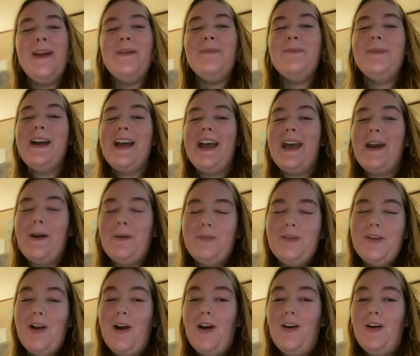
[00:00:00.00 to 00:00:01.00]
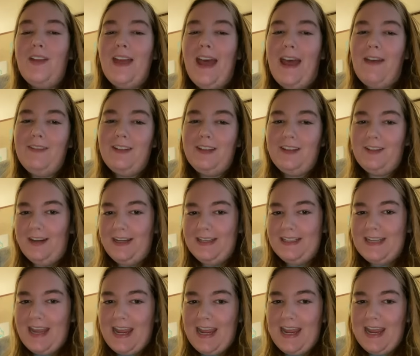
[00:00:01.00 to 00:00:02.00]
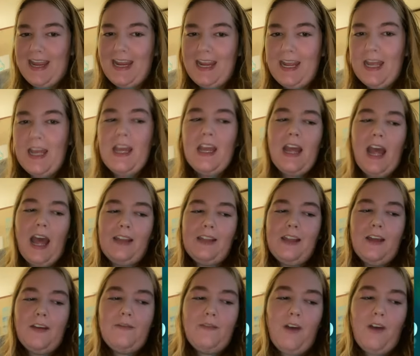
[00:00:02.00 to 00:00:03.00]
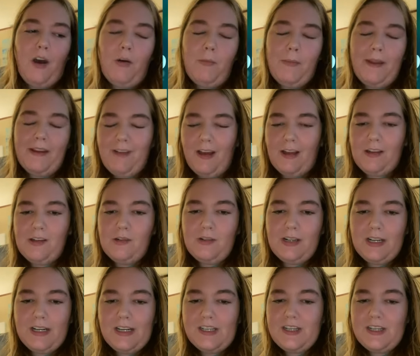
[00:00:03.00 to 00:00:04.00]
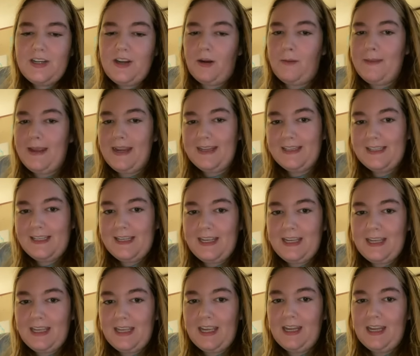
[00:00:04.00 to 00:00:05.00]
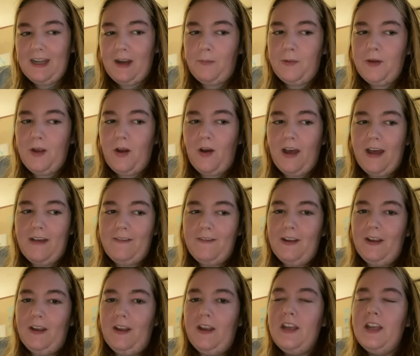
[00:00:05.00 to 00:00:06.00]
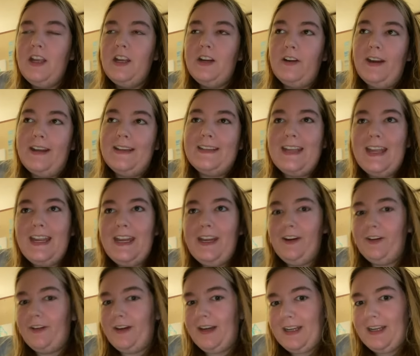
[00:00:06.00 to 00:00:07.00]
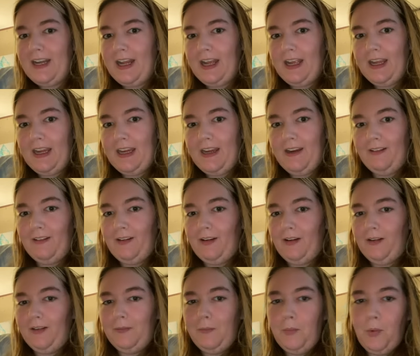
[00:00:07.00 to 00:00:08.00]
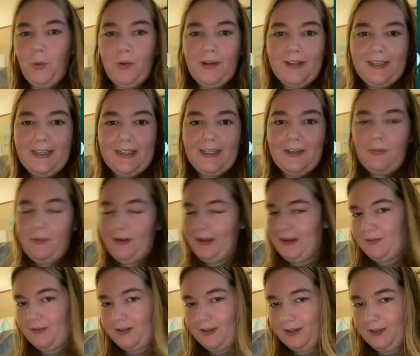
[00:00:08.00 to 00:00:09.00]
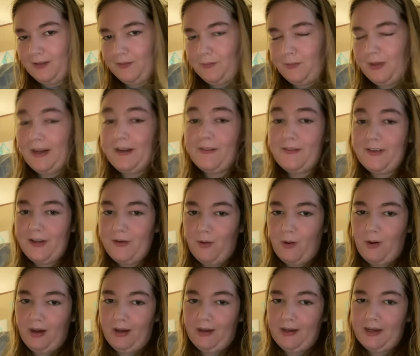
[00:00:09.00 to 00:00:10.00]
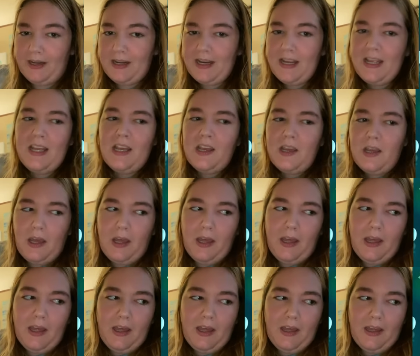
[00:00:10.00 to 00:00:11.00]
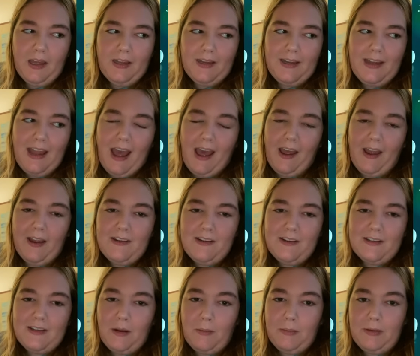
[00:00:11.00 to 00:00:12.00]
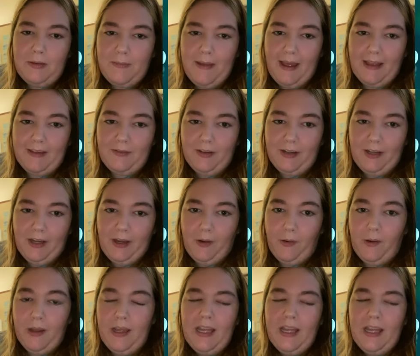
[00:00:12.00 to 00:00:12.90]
But I hope you all having a great day. I love all my followers. You're amazing, and I hope you all have a great day or great night or morning, whatever, wherever you are. Yeah, I just hope the best for you.